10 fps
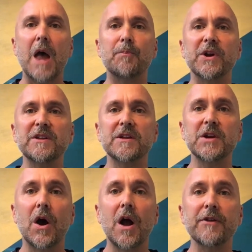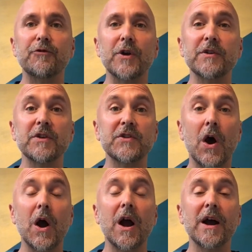Putting the front of the
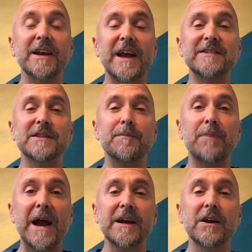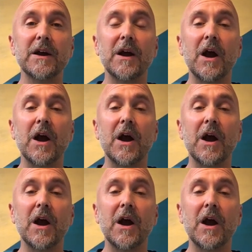tongue against the back